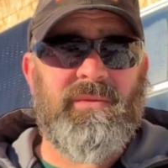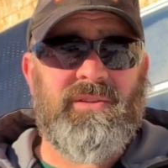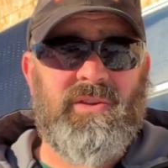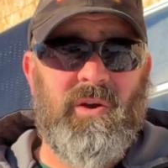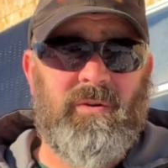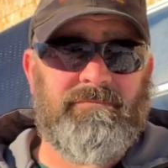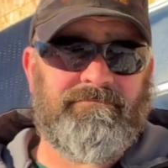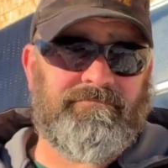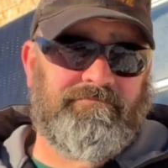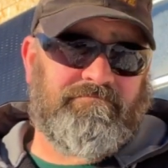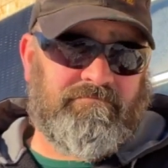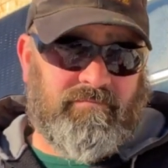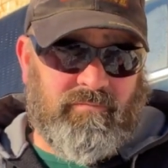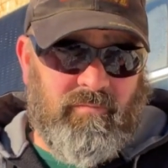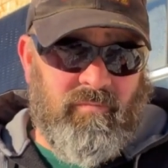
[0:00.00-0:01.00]
So
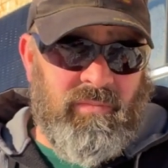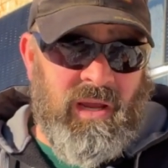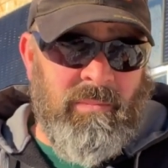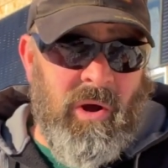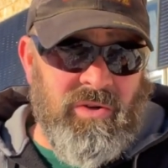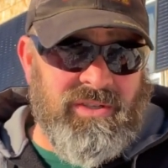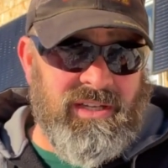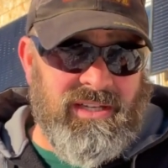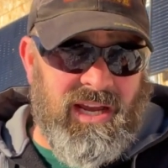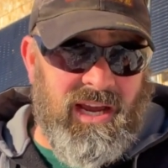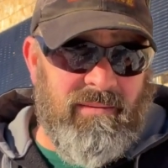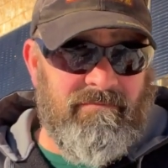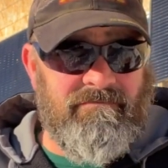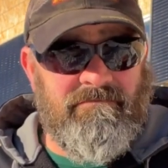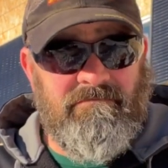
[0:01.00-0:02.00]
most of the
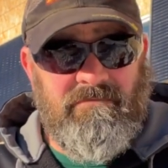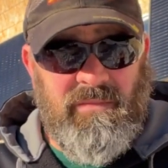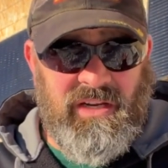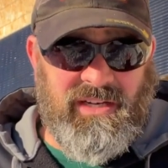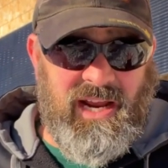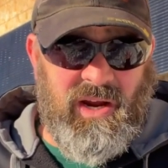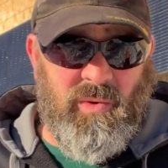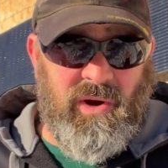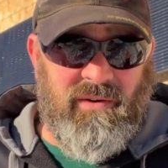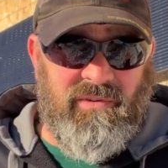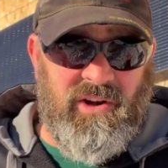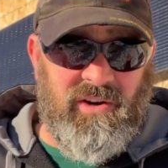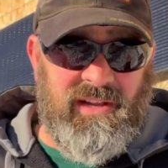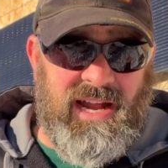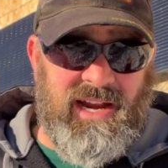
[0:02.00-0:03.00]
time, you take whatever
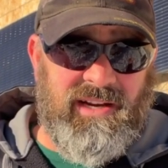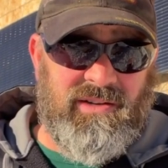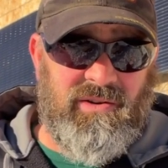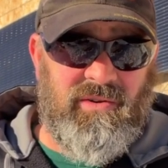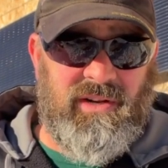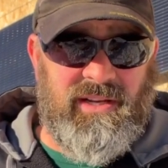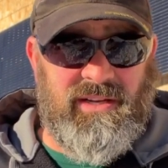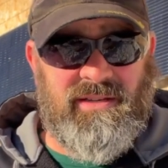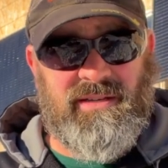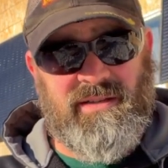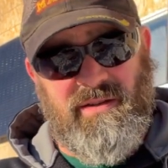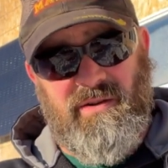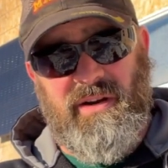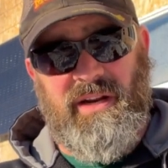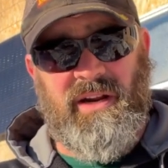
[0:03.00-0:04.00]
your latitude is,
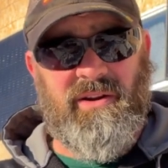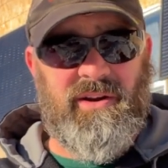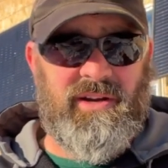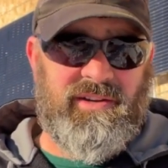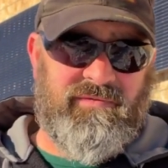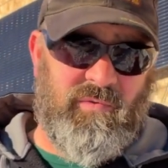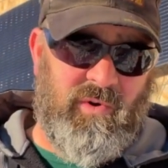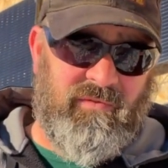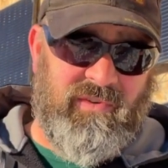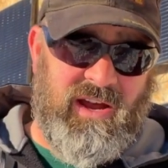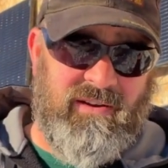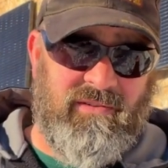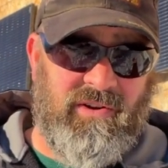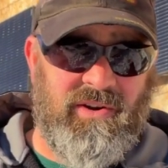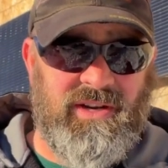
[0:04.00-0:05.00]
30 degrees,
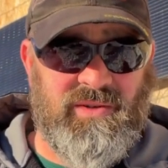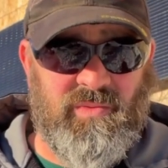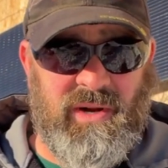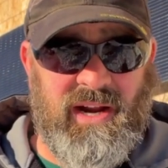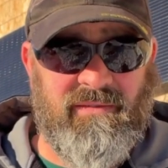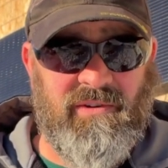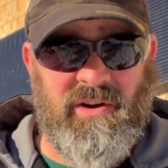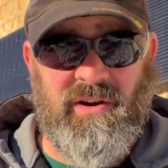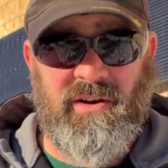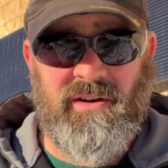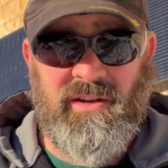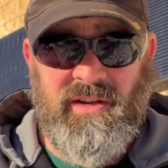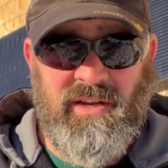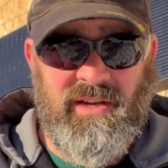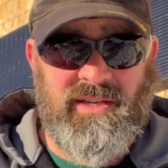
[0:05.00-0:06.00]
45 degrees, whatever,
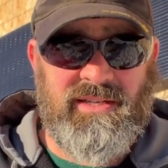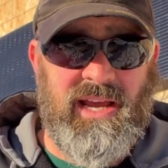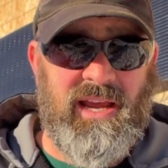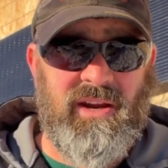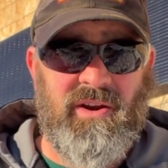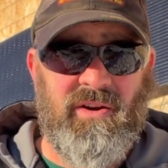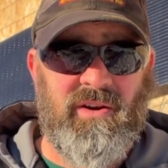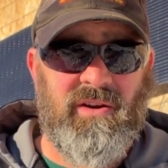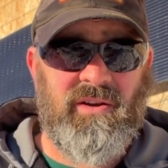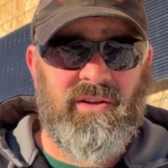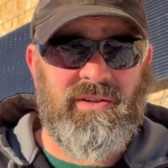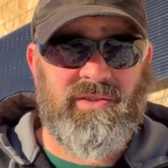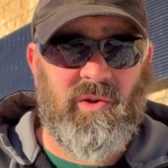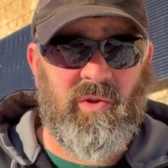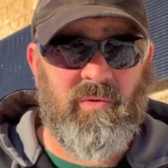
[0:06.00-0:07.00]
set your
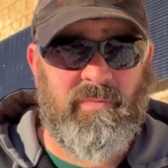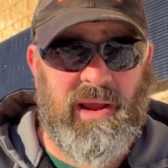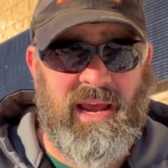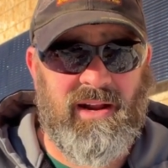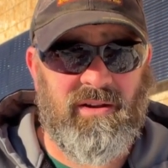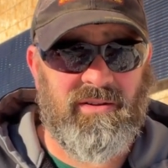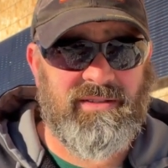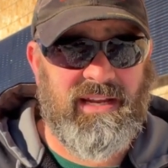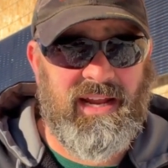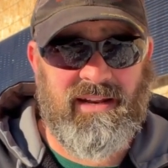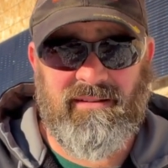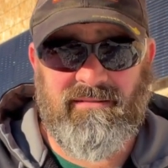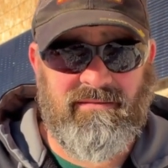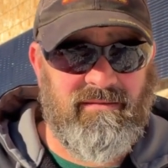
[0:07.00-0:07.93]
solar panels at